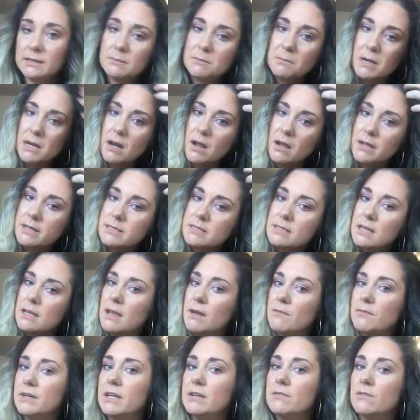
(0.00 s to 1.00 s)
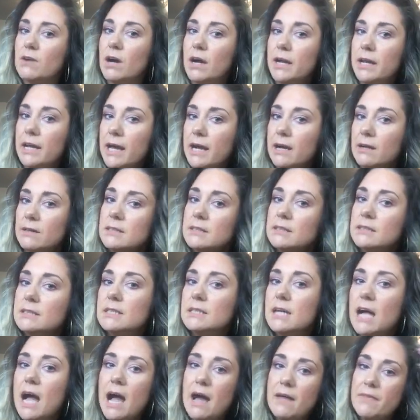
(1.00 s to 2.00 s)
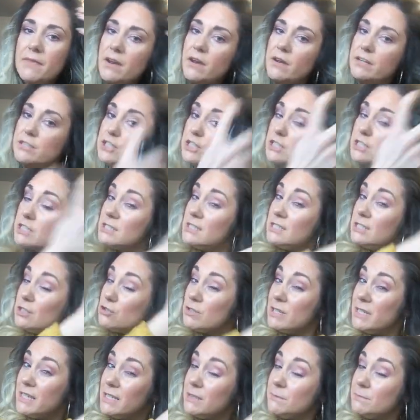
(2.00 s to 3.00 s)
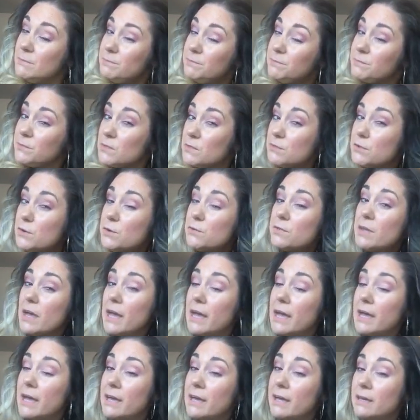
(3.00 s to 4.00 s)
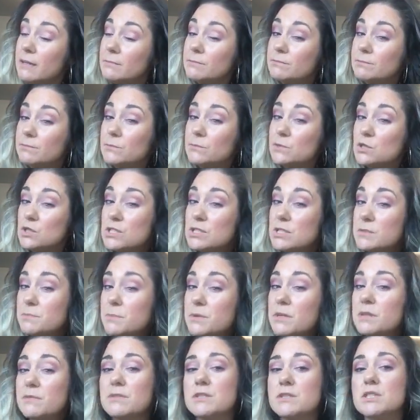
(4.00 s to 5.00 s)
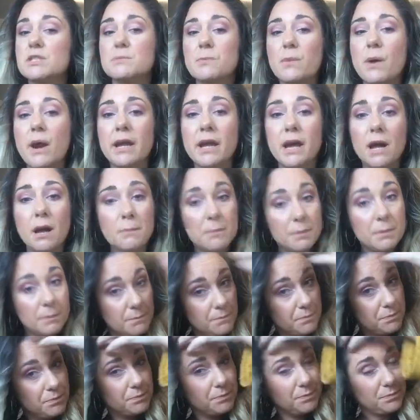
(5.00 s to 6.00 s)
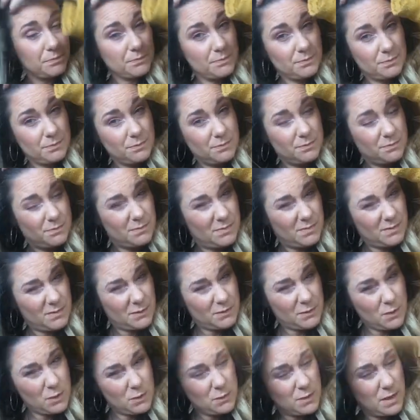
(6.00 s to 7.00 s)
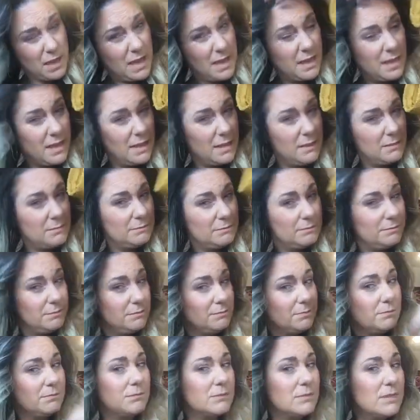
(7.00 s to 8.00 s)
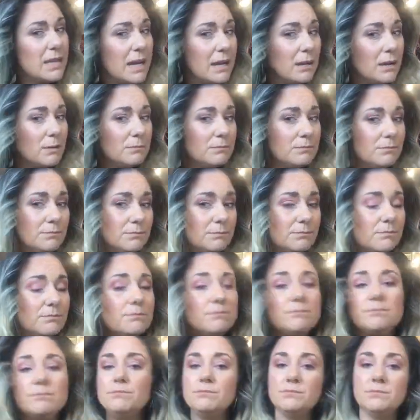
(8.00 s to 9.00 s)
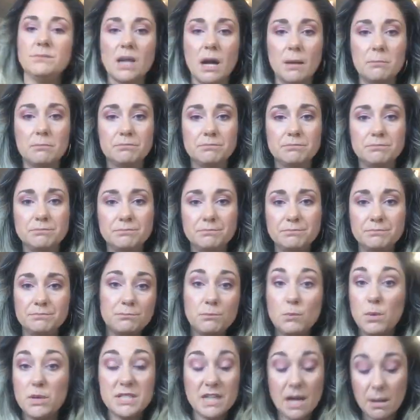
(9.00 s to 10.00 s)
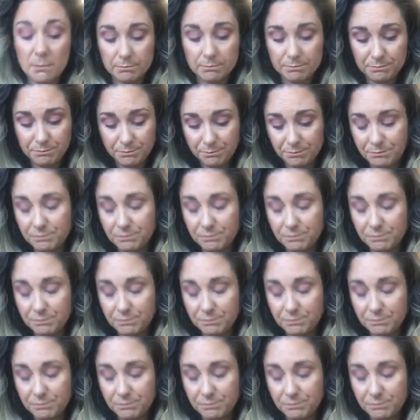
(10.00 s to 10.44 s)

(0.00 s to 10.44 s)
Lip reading: My clients are loving it right now. And then I just literally, through the hair, just a bit of a spray up, through the hair, down, done. We're done.